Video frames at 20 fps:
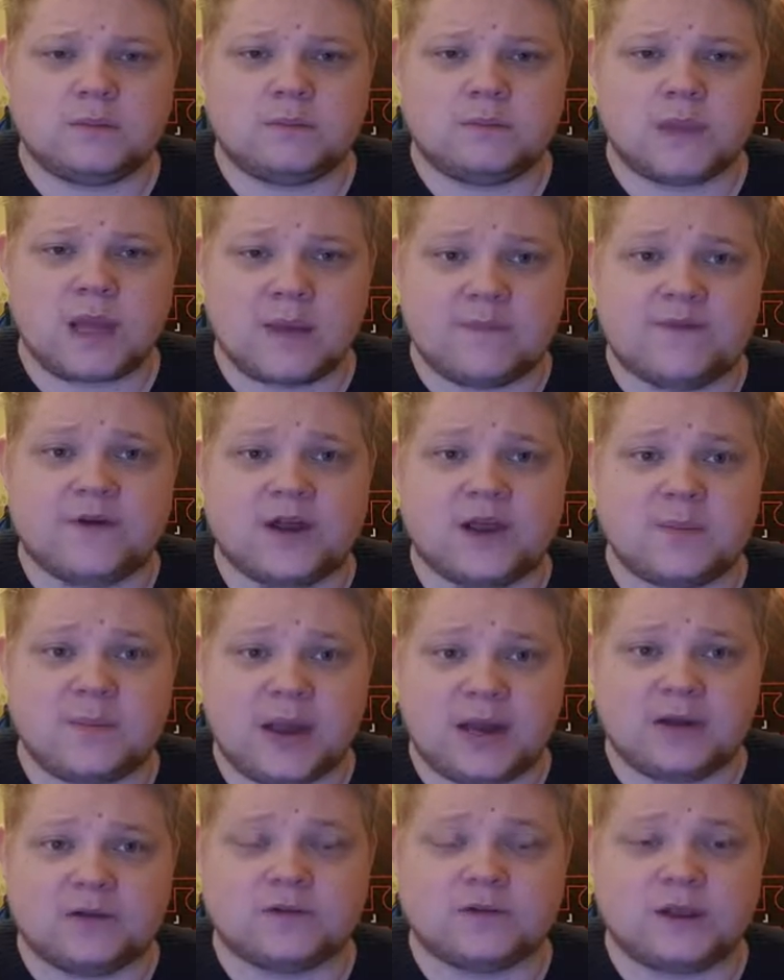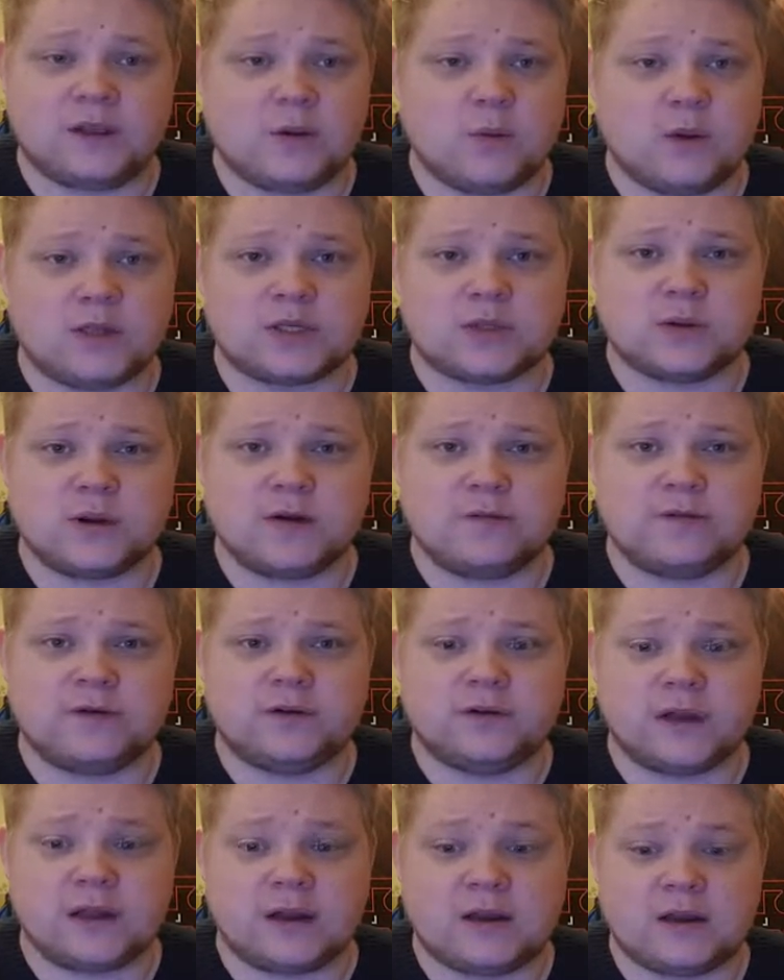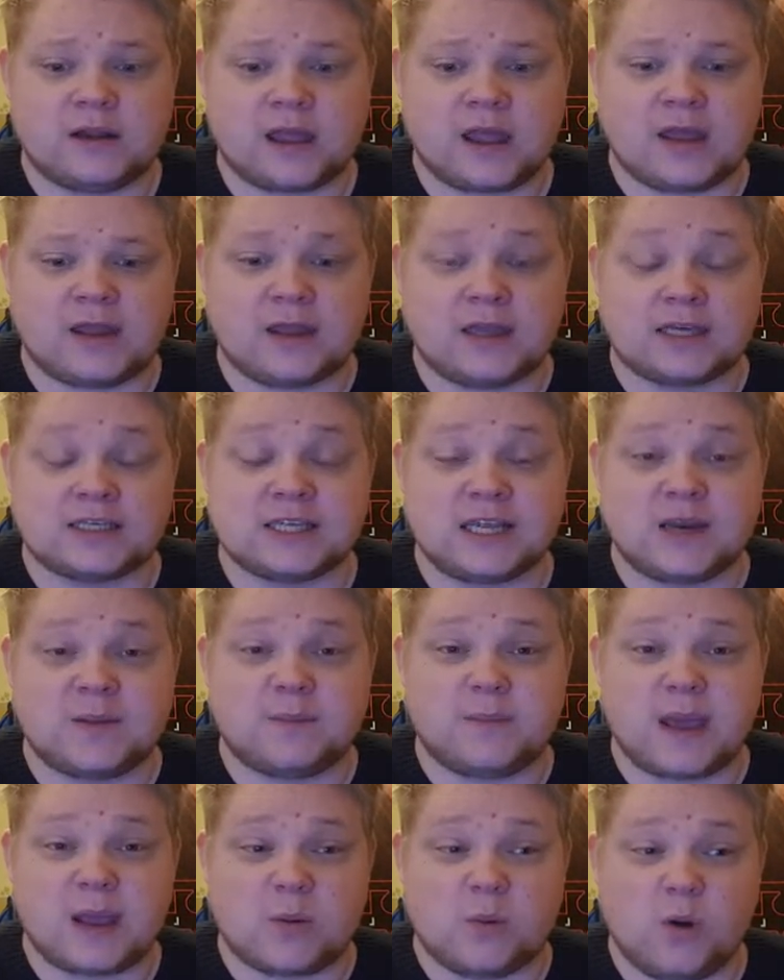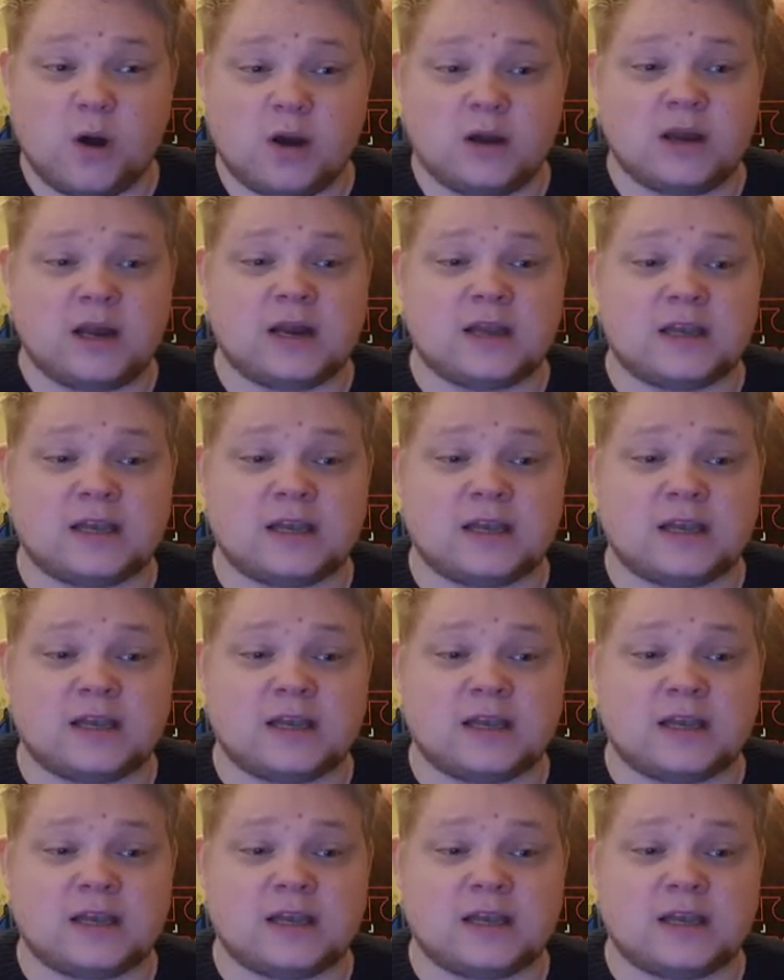Hip fire penalty or whatsoever. Then it had an extended Mach one and